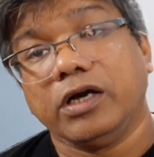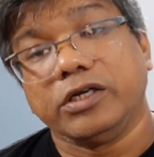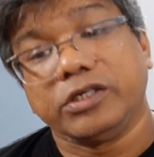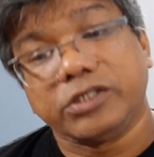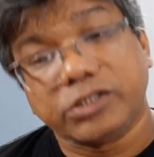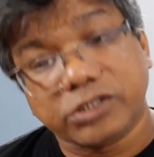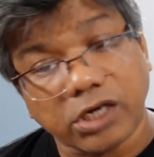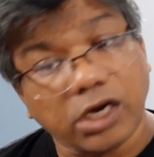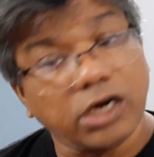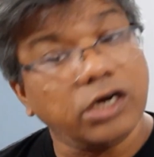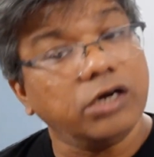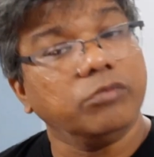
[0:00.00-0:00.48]

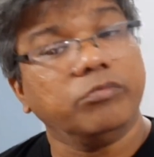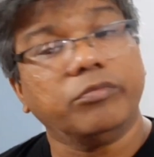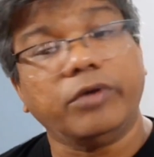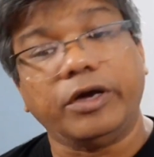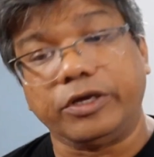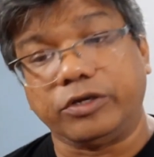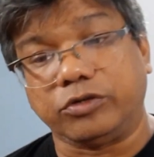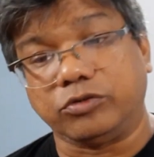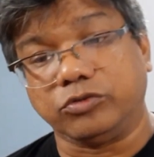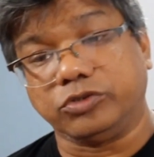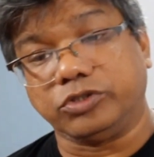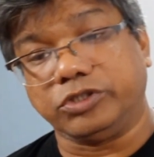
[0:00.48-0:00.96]
Sun
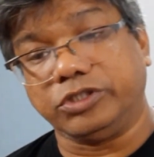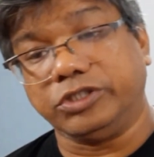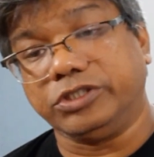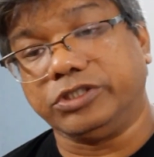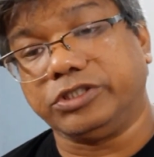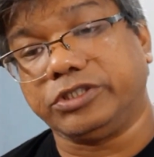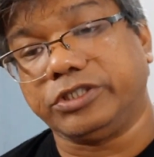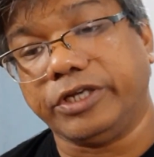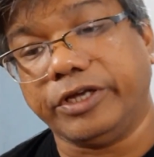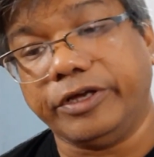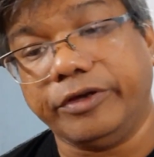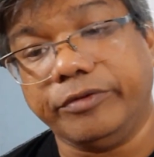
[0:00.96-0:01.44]

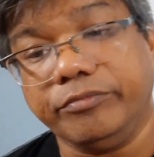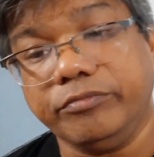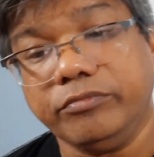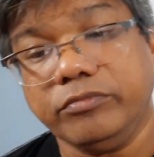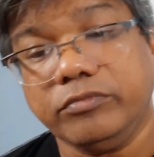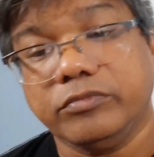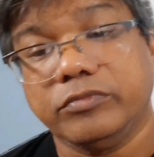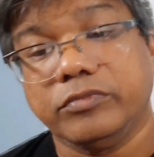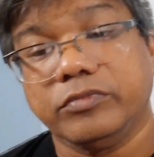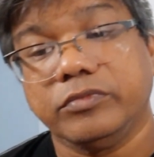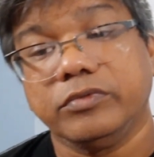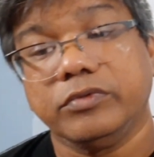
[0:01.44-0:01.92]

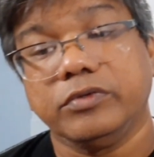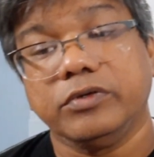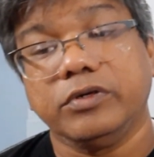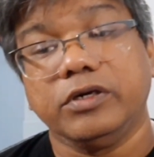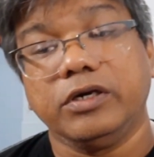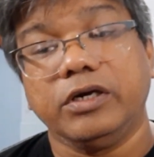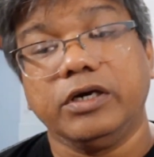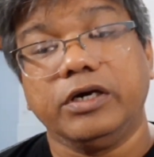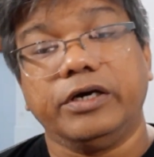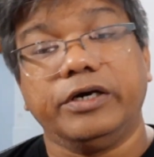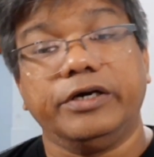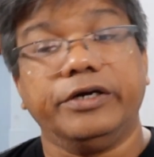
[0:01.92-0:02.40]
Microsystem
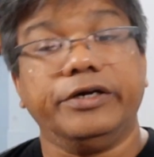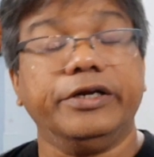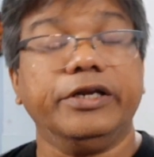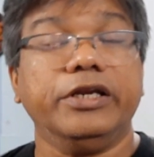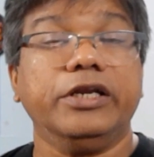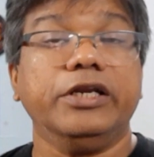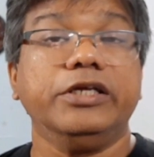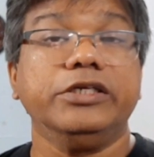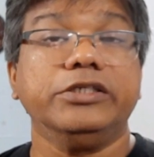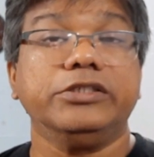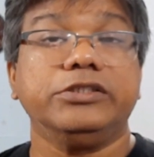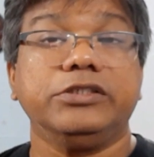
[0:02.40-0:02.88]

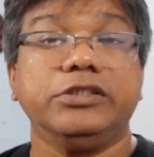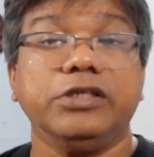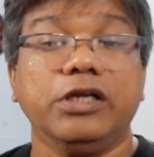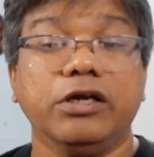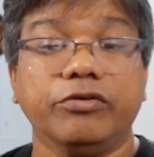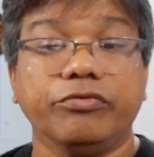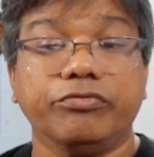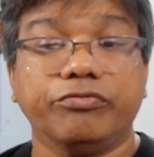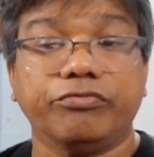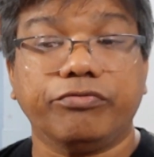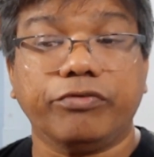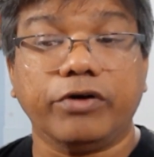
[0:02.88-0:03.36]
released
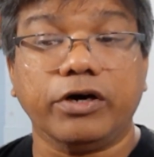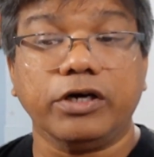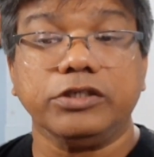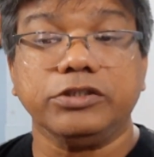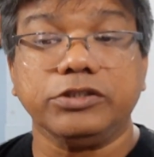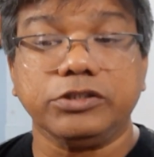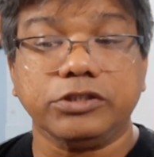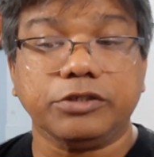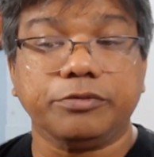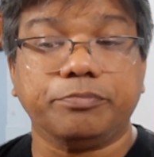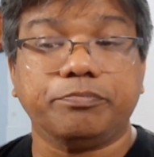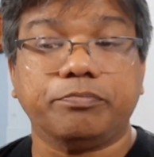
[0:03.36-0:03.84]
the
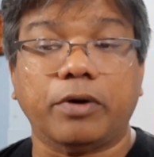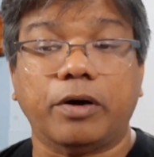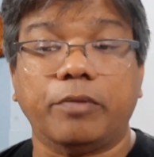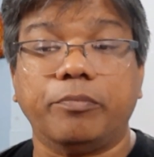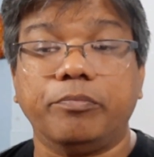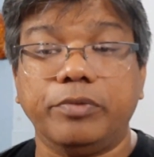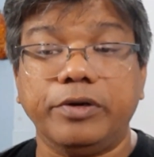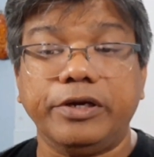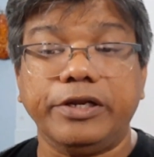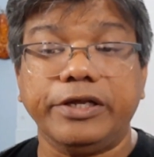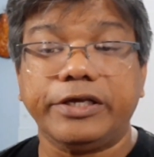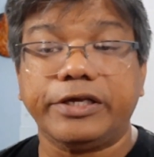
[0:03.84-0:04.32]
first
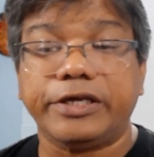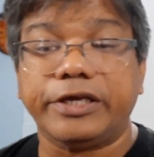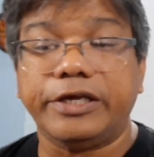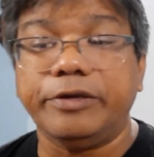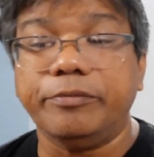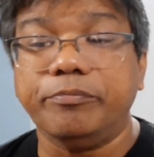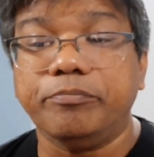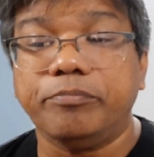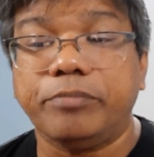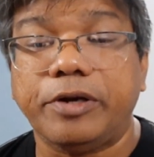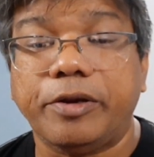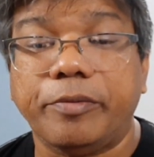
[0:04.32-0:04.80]
public
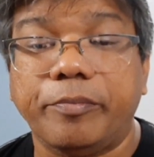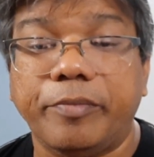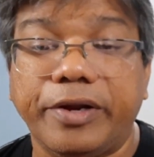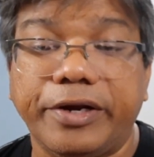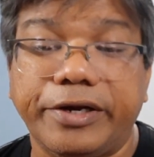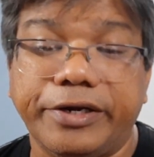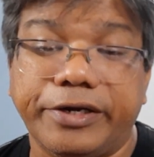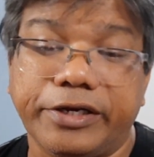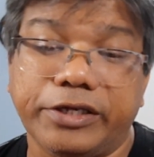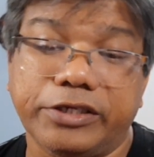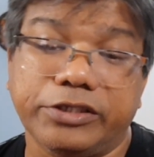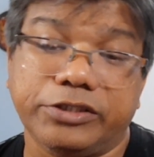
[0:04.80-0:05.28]

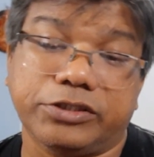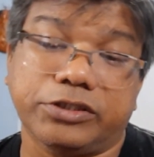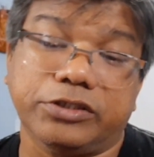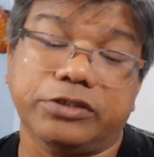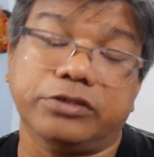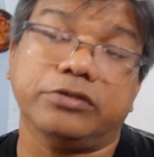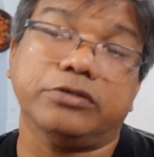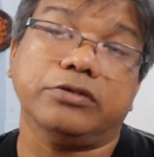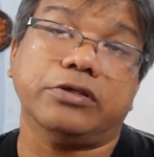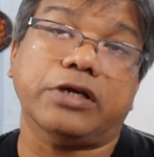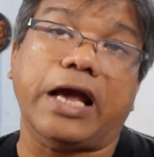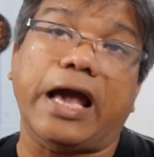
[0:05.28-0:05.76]

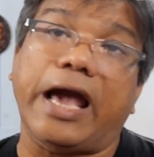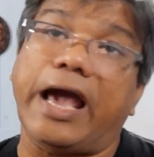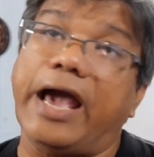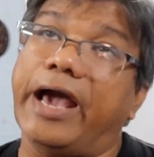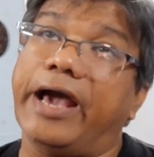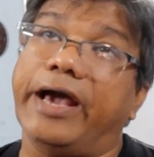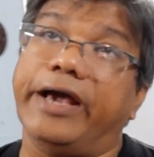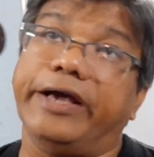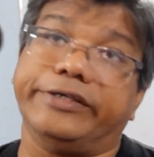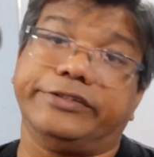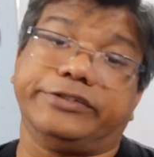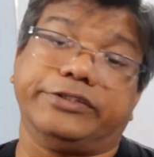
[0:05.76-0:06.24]
implementation
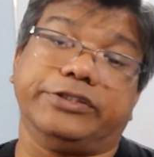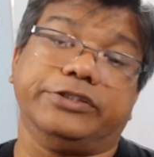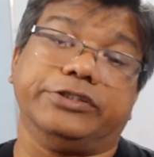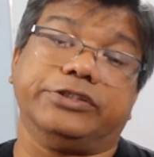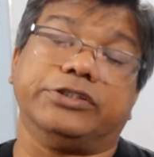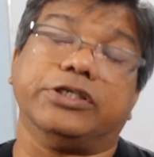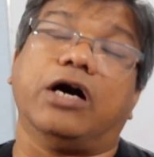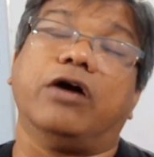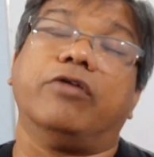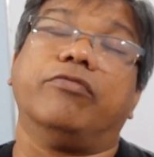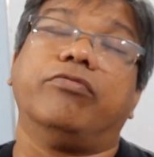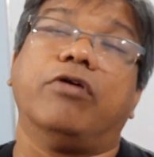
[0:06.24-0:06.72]
as
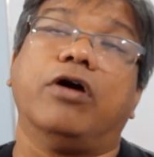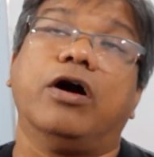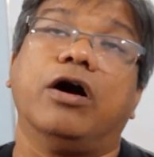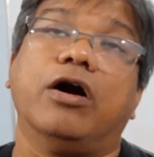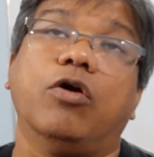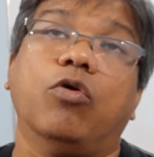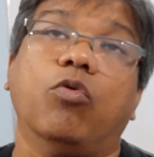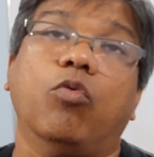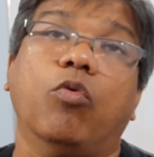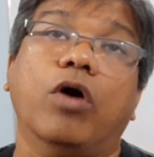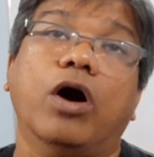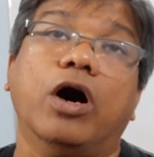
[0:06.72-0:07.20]

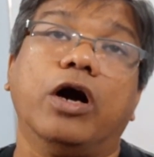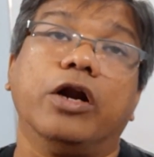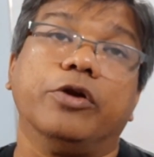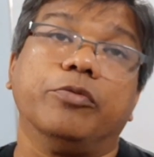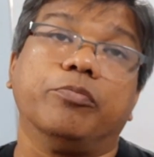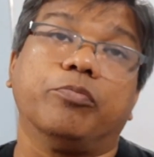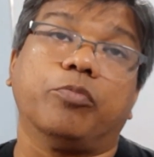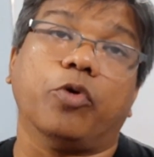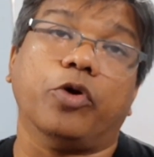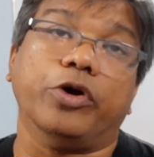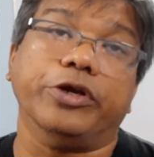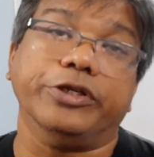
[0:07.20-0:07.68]
Java
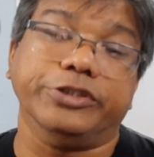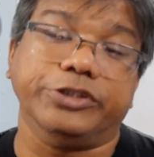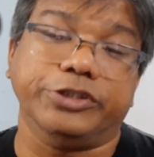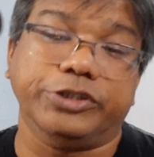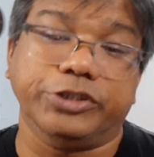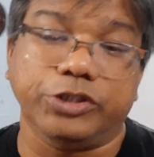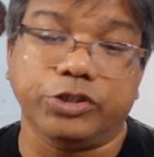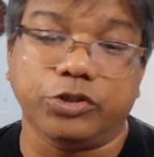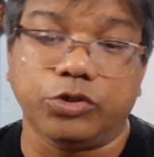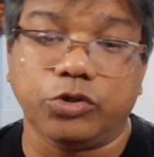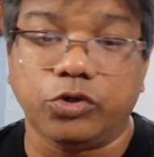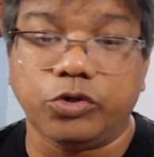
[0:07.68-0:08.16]

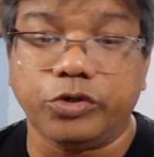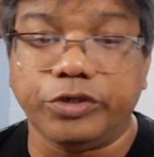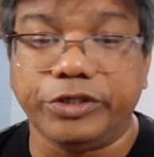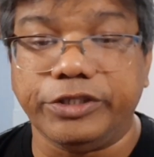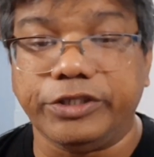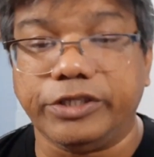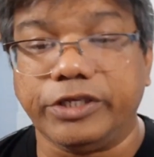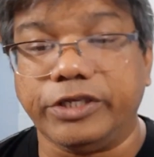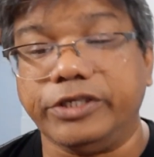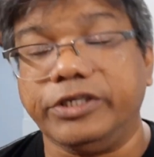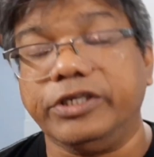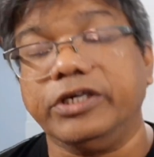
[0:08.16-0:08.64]
1.0
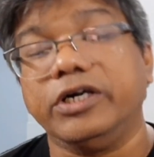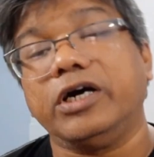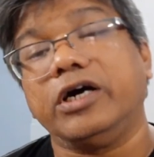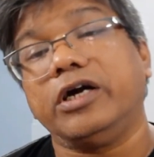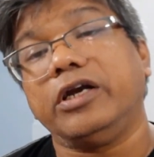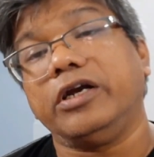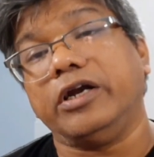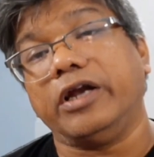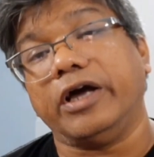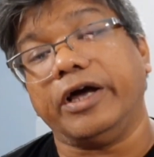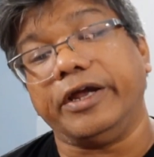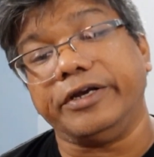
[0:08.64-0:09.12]
in the year
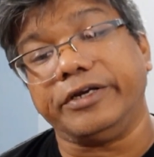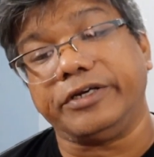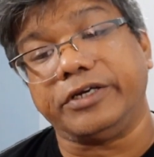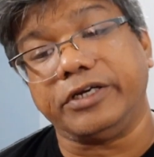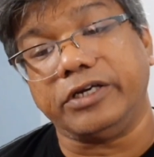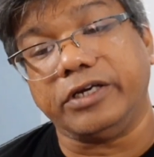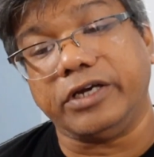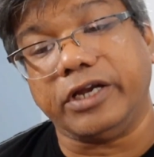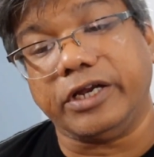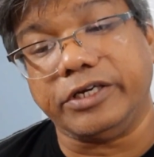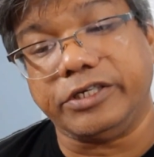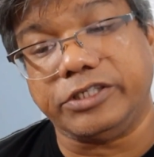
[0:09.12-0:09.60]

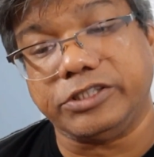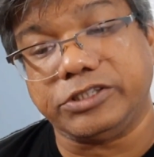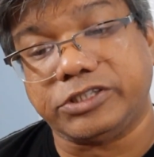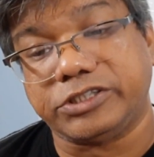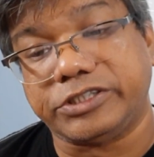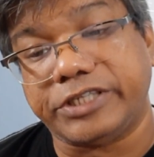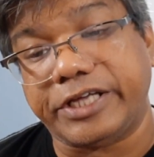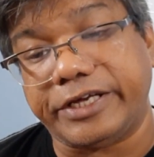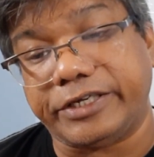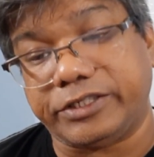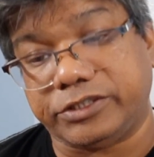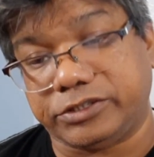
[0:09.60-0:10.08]

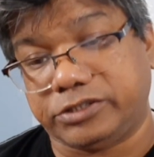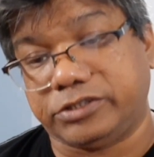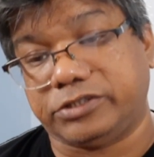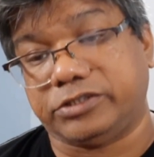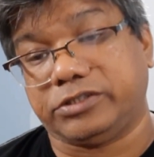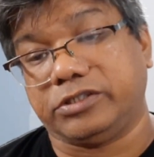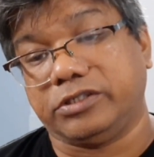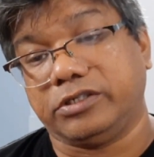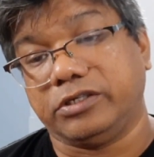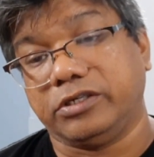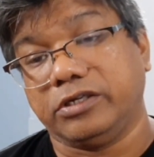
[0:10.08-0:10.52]
1996,